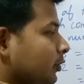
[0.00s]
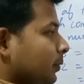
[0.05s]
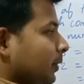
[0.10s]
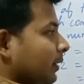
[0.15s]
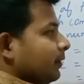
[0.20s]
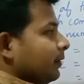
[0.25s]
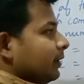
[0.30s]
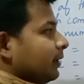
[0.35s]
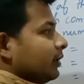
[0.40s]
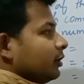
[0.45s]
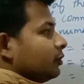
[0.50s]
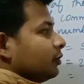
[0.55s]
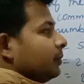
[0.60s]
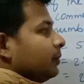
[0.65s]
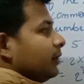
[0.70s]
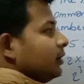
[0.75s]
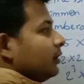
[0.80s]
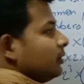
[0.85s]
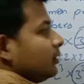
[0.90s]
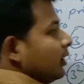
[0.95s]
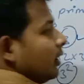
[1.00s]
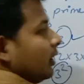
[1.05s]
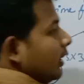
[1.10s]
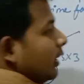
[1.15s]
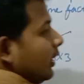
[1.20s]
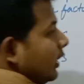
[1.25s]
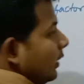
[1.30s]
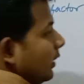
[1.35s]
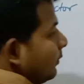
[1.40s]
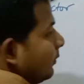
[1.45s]
Each prime factors
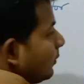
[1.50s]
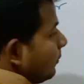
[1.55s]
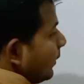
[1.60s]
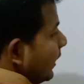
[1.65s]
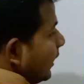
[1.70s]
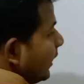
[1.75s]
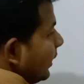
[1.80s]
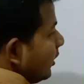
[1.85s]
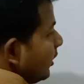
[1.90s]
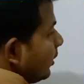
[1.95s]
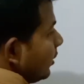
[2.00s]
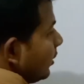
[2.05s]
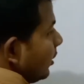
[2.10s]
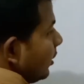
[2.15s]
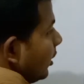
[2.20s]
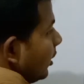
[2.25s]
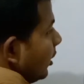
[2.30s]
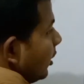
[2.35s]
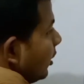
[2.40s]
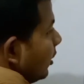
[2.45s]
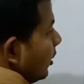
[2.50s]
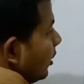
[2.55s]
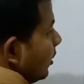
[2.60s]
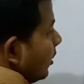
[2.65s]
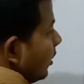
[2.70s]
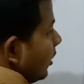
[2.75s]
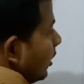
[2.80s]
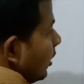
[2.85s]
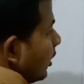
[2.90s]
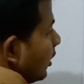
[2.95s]
means if you find
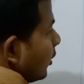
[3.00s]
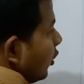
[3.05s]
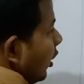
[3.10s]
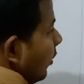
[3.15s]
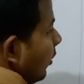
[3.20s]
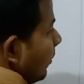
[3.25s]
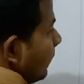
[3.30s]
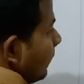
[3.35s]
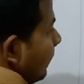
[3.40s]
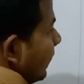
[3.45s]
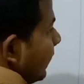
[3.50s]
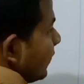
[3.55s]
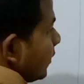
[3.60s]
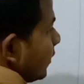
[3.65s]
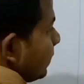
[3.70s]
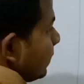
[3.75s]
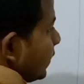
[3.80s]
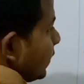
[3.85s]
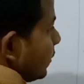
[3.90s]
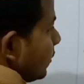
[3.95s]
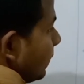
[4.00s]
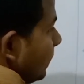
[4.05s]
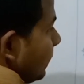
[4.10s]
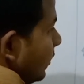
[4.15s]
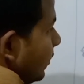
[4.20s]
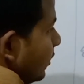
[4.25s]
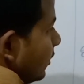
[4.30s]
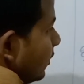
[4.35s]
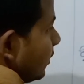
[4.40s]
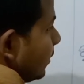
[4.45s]
common factors
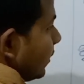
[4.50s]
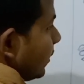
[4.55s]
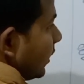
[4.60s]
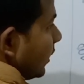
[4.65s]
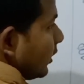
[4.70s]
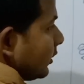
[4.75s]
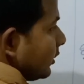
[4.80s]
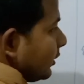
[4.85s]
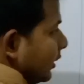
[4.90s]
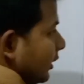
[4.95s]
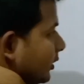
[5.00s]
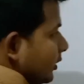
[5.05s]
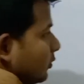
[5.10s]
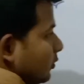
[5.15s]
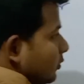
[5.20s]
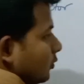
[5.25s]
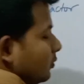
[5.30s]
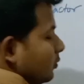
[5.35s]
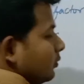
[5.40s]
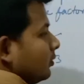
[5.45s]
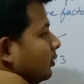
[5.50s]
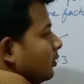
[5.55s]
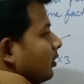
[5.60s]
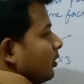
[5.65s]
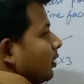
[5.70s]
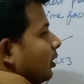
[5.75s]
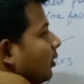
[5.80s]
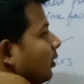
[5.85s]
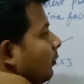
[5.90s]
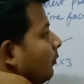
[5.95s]
first of all, that is these
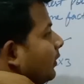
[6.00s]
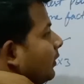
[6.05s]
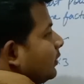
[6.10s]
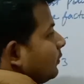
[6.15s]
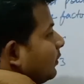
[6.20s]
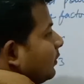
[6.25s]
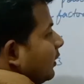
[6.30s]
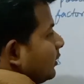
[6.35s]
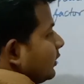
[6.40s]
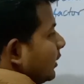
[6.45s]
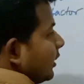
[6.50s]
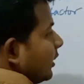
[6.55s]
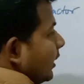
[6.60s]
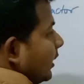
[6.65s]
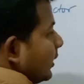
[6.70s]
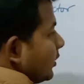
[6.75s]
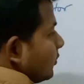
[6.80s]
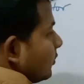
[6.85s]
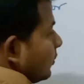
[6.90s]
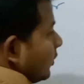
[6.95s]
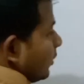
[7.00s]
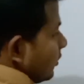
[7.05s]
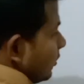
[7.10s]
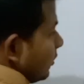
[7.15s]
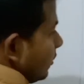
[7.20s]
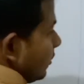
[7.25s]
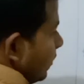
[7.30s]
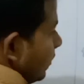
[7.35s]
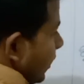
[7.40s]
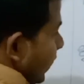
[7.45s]
two, which one is the
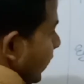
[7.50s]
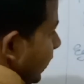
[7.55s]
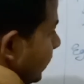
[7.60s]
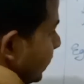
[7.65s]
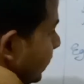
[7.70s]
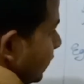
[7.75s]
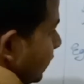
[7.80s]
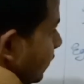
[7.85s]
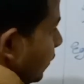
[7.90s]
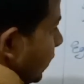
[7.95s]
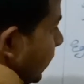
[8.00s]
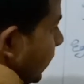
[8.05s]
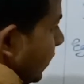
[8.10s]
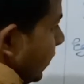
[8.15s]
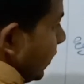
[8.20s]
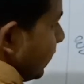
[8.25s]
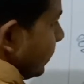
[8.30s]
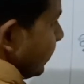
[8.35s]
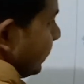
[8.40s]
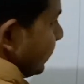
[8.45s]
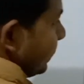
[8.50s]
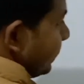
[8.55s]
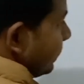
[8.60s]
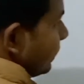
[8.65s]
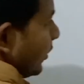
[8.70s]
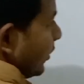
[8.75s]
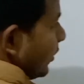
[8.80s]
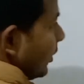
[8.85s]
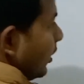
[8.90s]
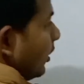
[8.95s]
greatest one? 3
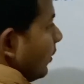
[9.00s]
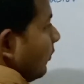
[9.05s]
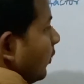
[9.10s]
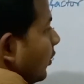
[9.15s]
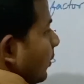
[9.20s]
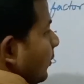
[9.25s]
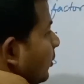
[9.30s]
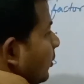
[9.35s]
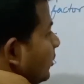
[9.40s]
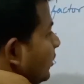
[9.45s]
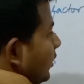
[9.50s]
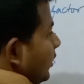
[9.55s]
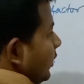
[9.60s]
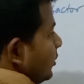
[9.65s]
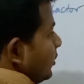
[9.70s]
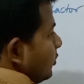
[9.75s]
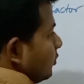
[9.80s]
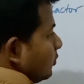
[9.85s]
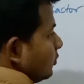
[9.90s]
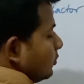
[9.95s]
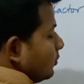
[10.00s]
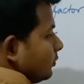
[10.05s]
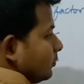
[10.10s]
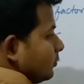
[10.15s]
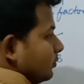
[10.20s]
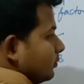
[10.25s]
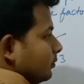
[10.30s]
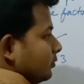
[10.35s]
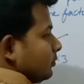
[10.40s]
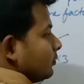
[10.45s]
square. What about
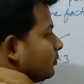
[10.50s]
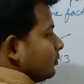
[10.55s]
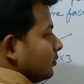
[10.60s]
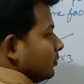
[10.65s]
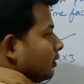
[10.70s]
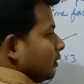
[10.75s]
these two?